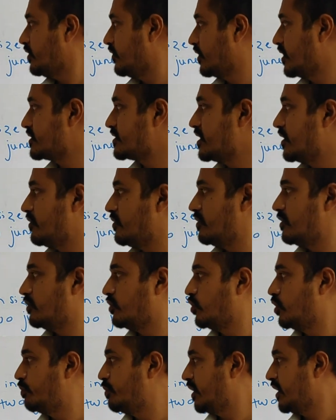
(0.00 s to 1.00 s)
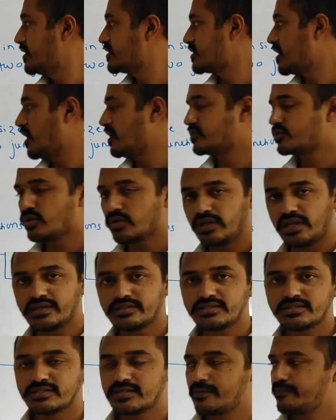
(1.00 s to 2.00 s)
You can say doping is also
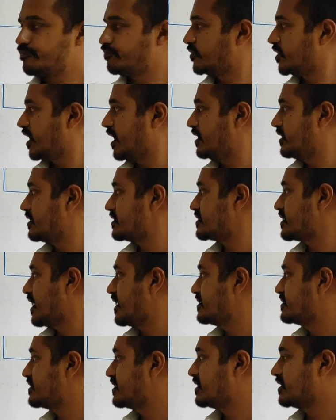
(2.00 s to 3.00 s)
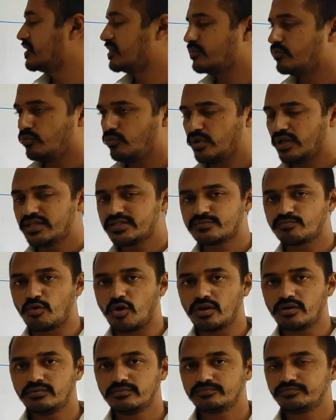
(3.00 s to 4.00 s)
less and size is very
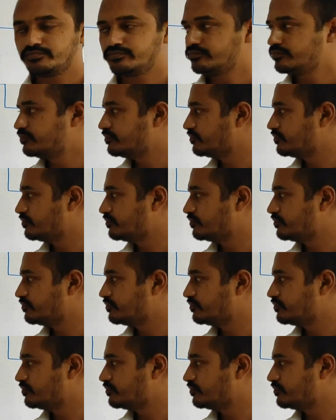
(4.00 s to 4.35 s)
small.